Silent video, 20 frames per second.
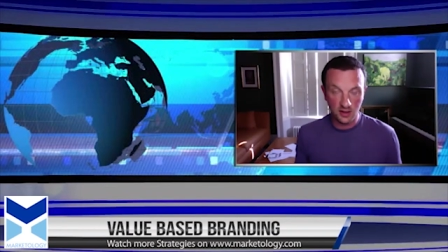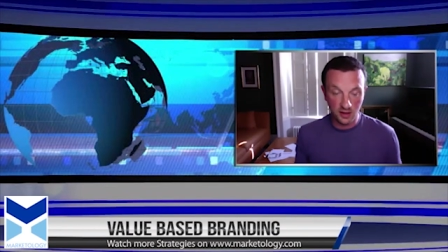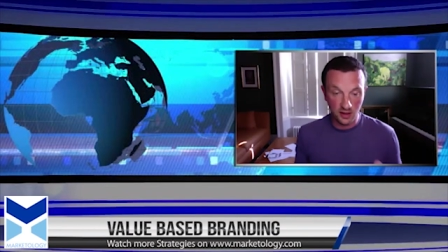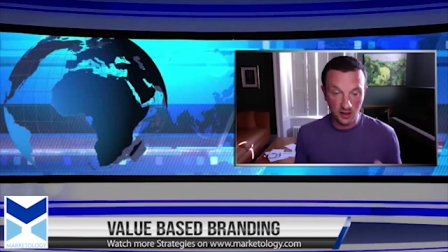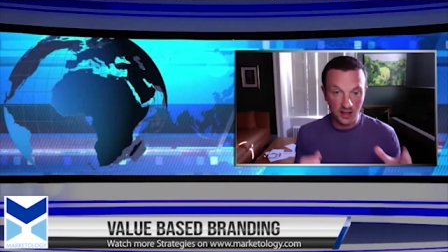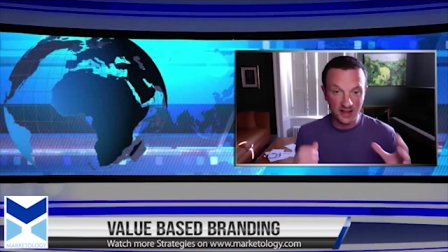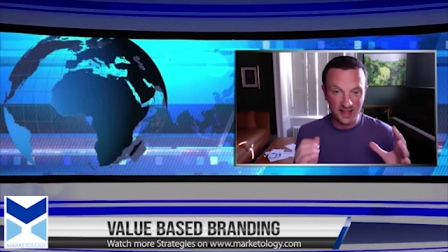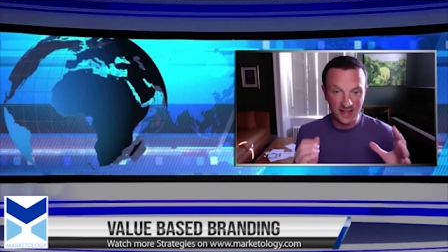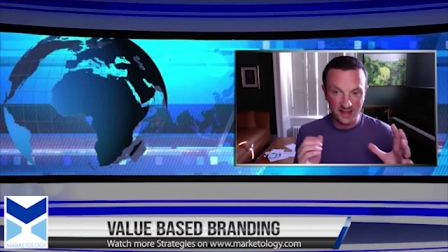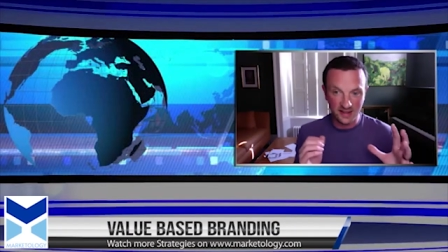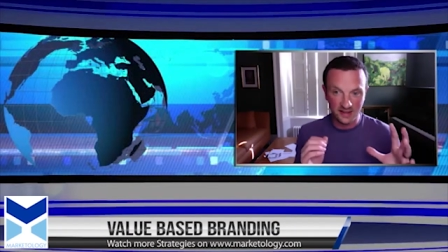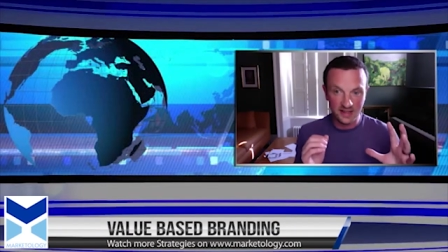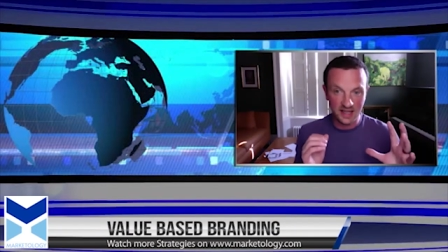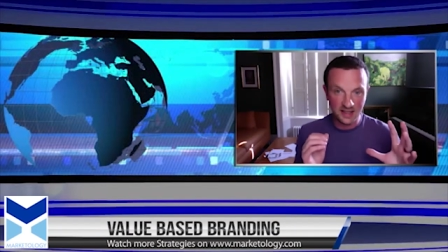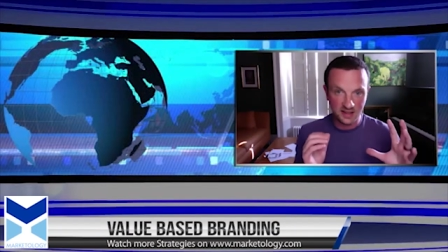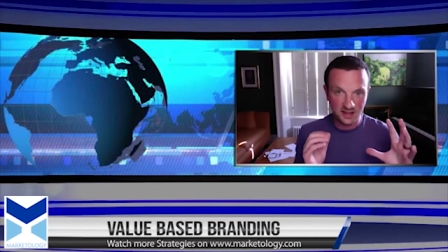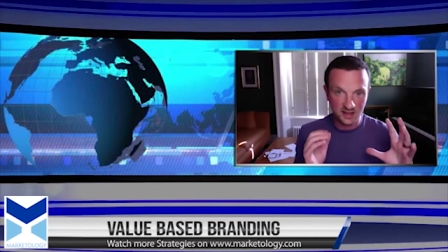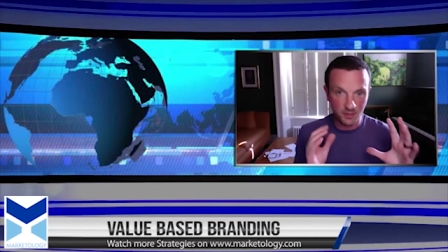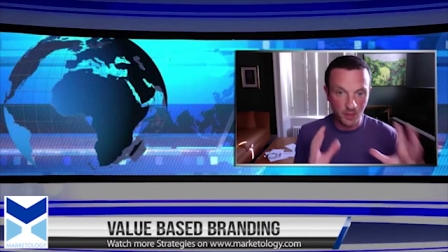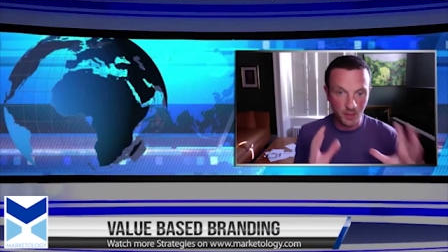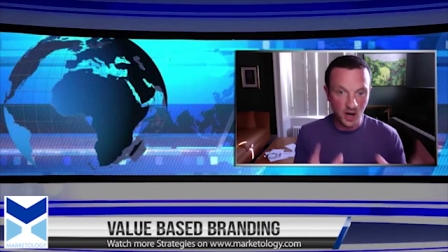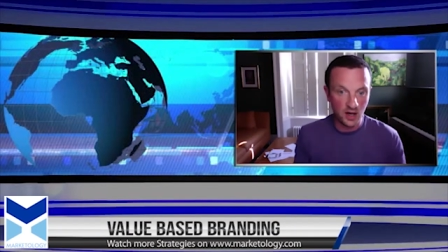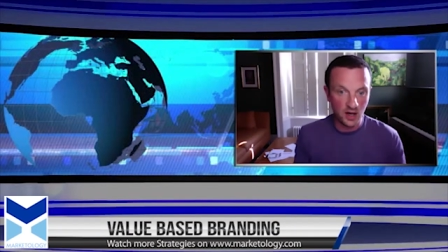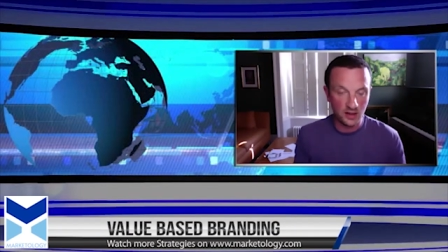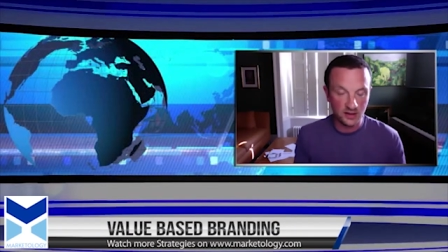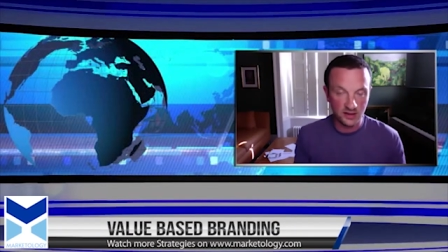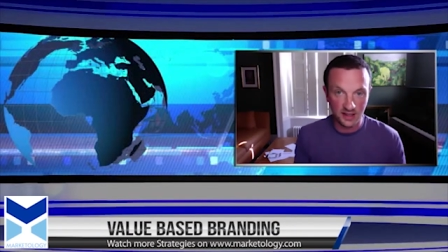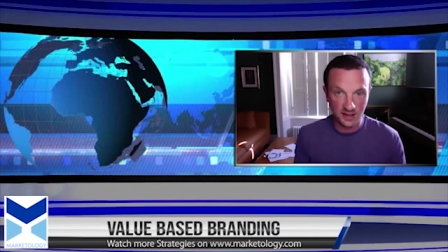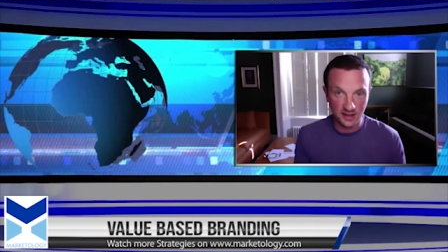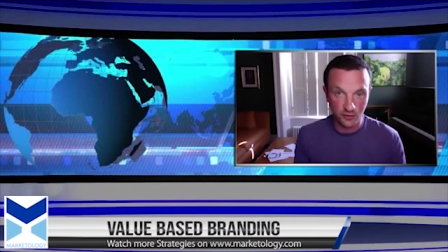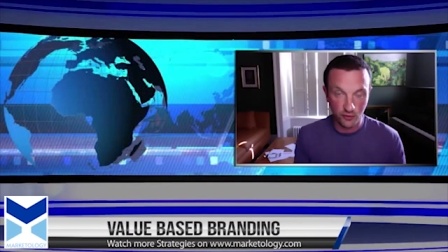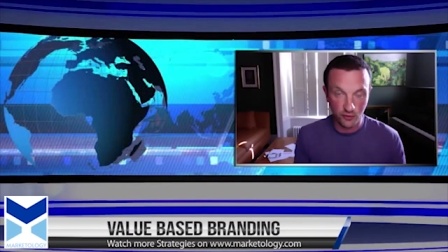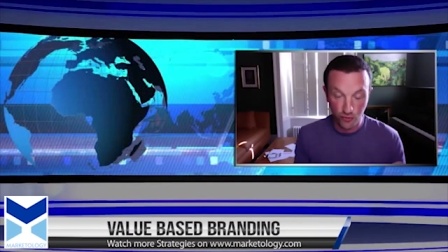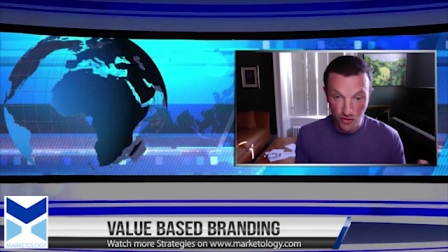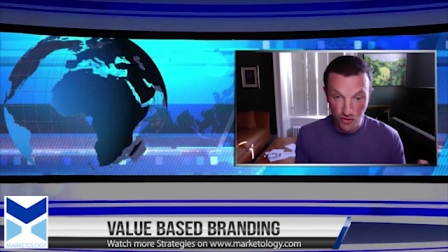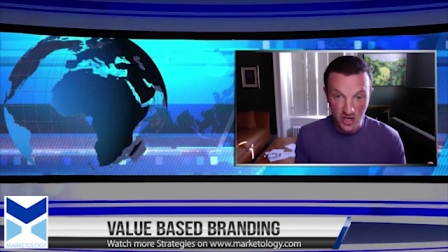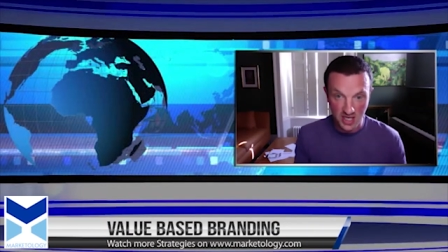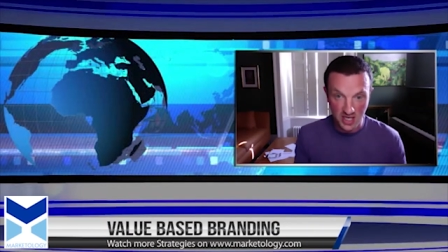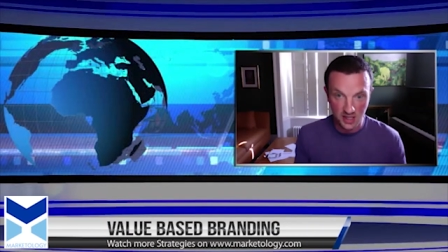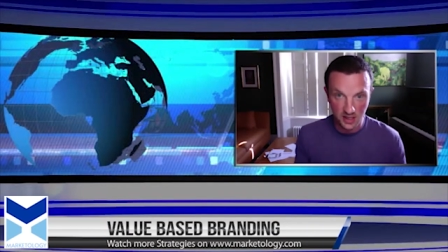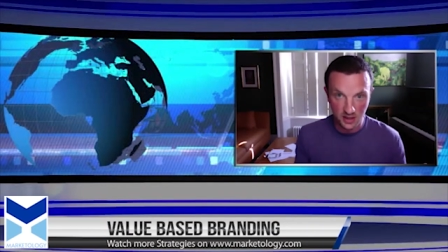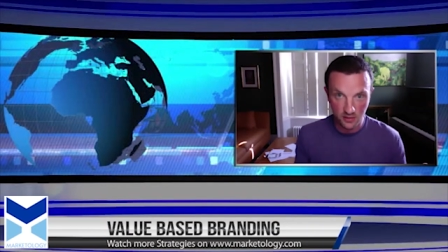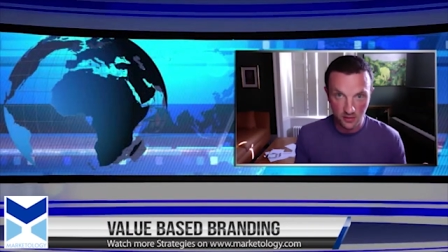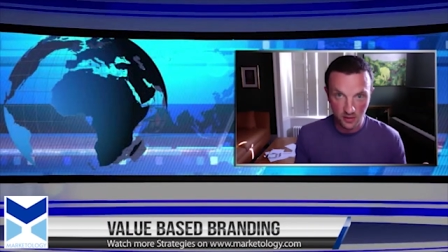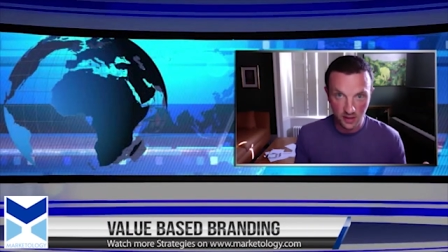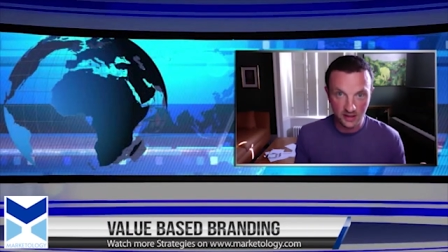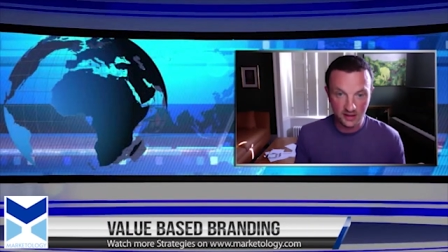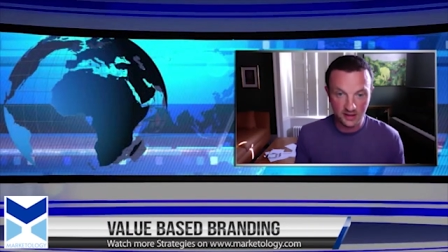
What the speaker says: And that's the part that's free, right?